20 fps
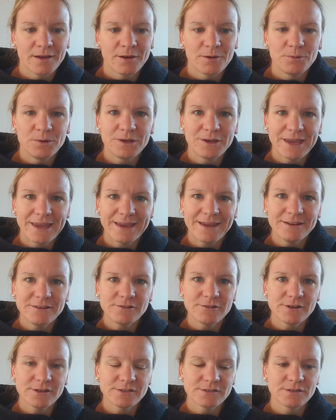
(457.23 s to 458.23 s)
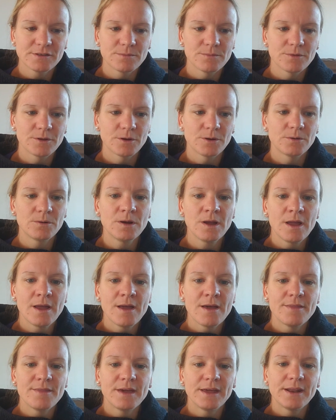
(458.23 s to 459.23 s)
We can trust him, though,
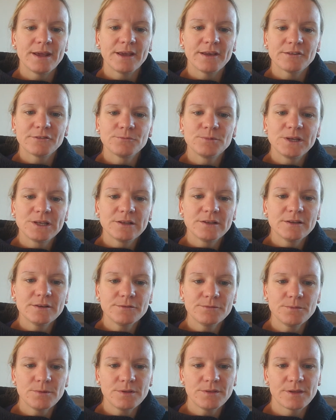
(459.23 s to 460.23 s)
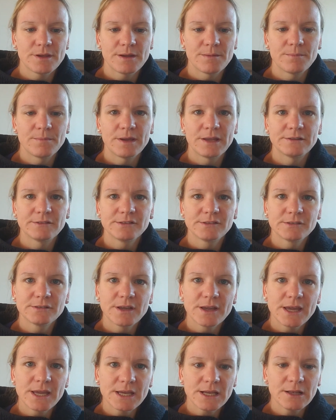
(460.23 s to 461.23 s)
that as we live with him and
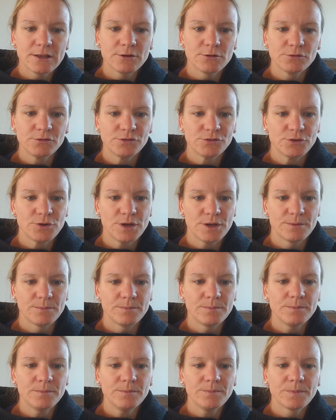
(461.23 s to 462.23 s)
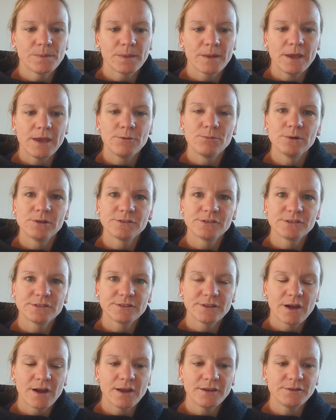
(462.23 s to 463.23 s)
stay close to him, he will
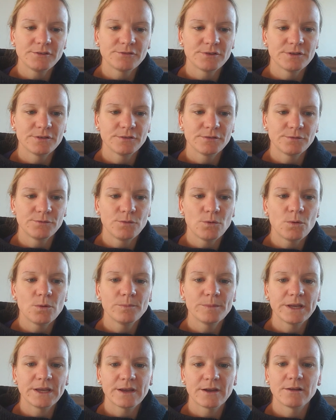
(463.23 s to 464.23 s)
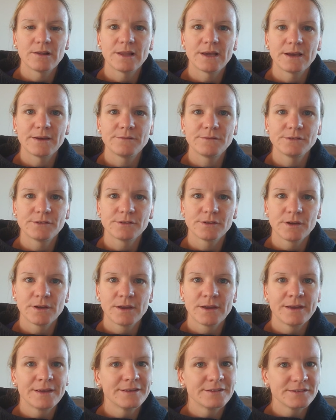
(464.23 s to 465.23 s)
start transforming our lives
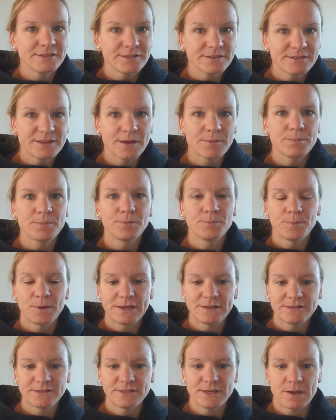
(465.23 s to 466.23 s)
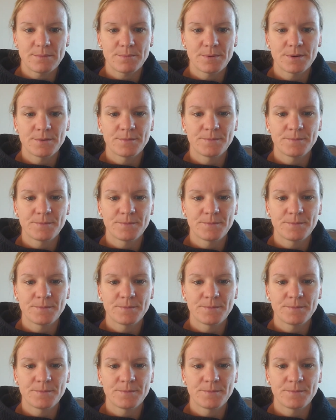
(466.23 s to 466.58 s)
step by step.